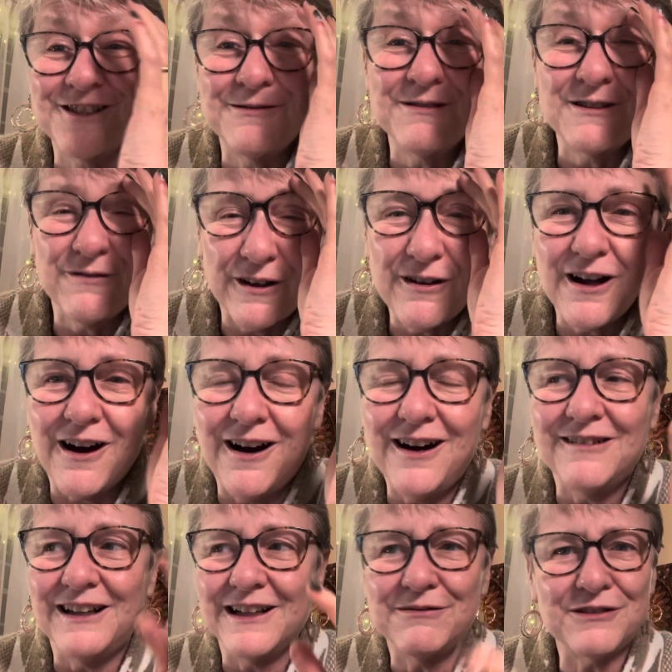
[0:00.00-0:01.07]
She was very
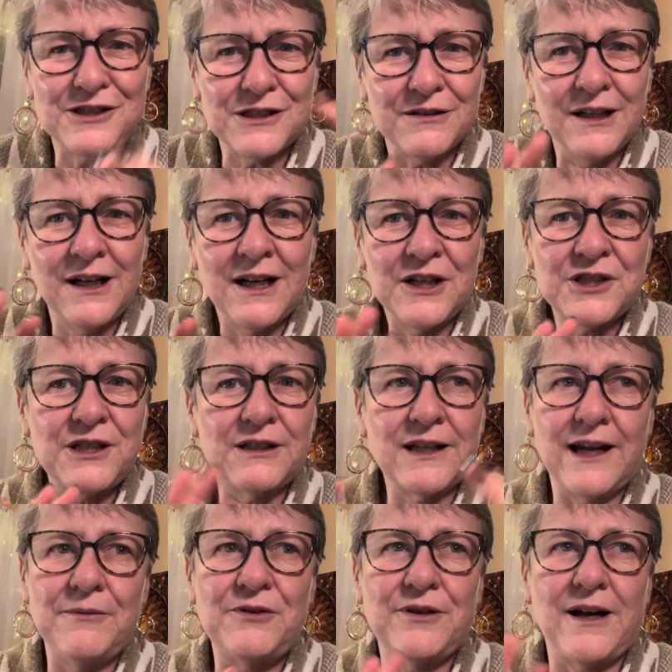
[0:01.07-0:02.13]
odd. Like when she
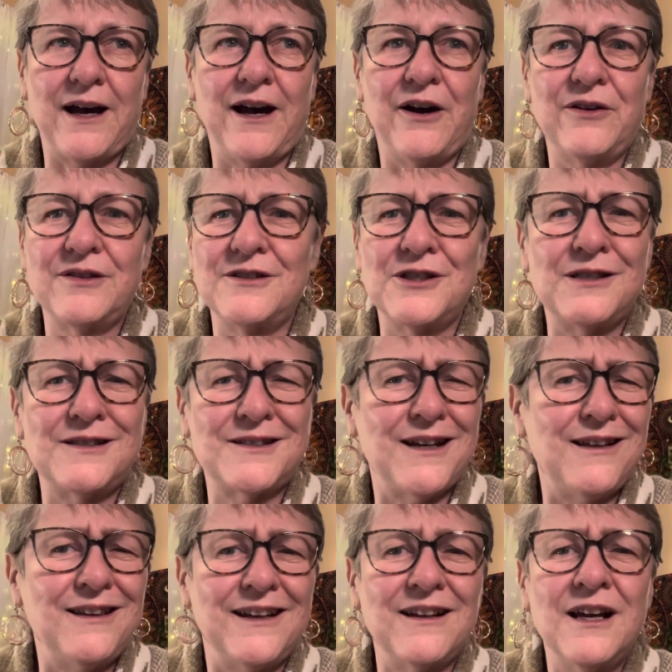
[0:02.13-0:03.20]
came to our house and she'd
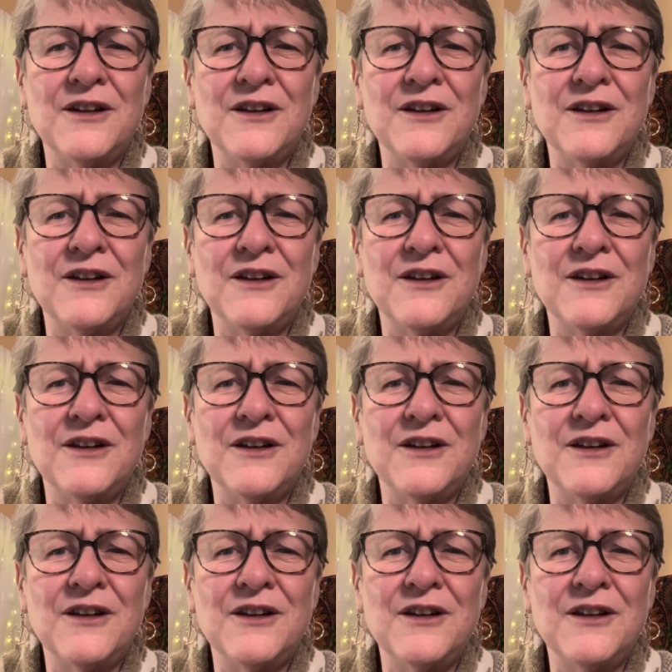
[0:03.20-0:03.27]
say, like,